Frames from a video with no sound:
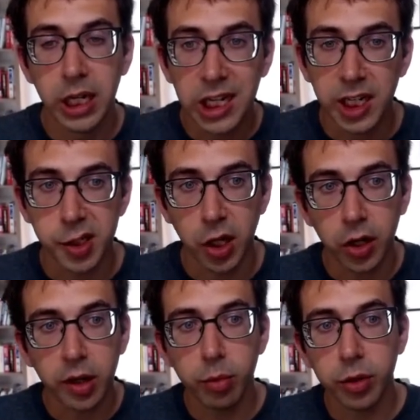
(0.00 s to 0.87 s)
is
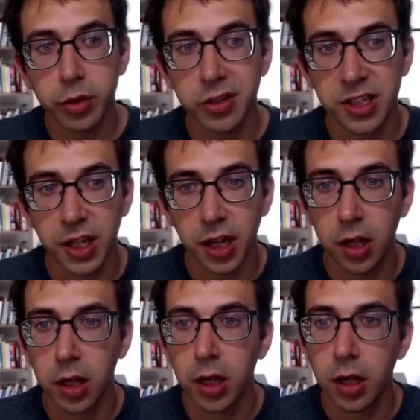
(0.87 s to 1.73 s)
unable to
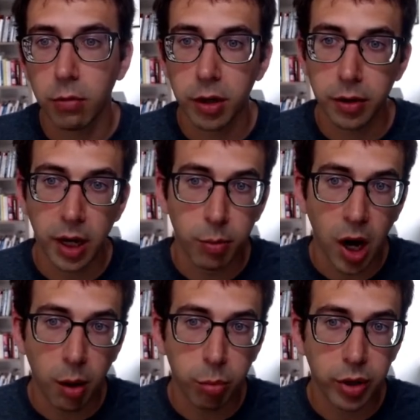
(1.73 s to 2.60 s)
tell whether I'm
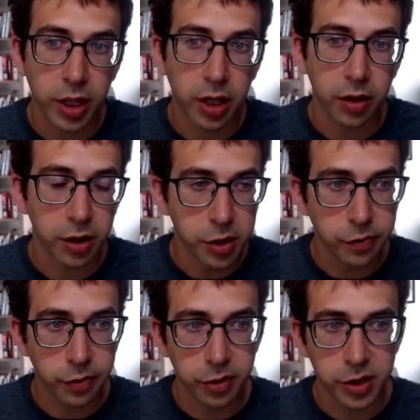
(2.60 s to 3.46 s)
operating on this
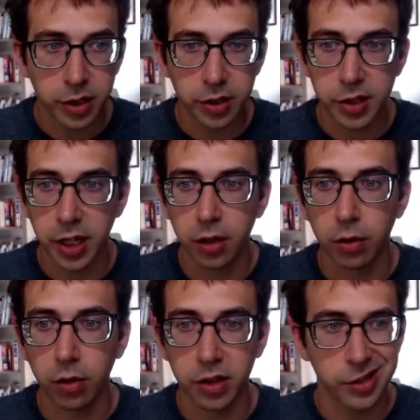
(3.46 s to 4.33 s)
first dataset or
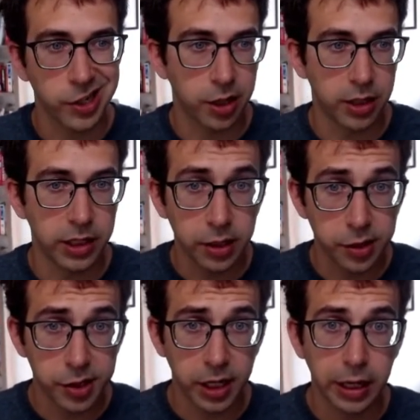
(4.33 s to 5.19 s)
this second
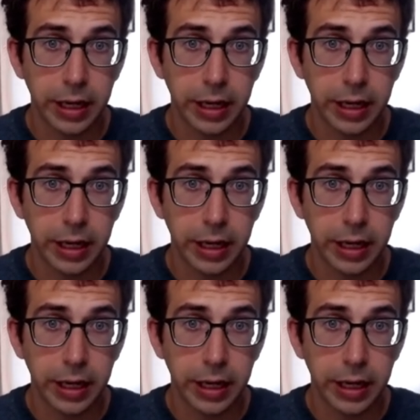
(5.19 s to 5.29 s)
dataset,